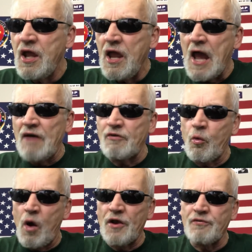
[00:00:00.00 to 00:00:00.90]
Have a
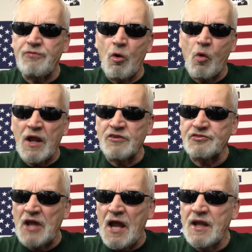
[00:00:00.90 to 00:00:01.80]
wonderful
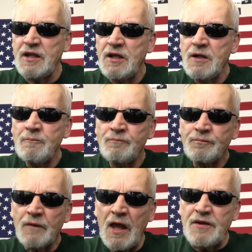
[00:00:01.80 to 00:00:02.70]
Wednesday,
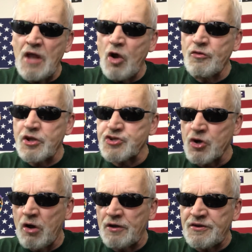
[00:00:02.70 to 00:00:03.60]
and know that
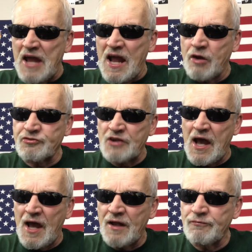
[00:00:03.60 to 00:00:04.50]
you're on the
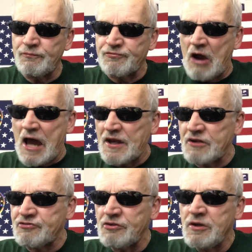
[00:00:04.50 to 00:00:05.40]
downside.
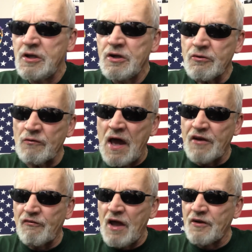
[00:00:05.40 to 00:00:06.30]
Friday's right
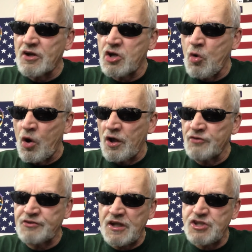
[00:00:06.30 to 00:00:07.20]
around the corner.
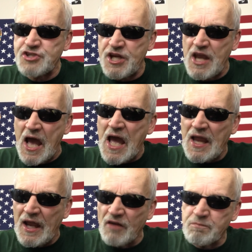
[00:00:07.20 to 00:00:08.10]

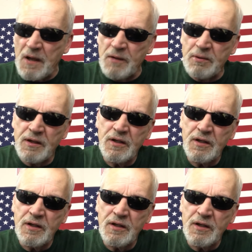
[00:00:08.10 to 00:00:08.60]
TGIF, baby.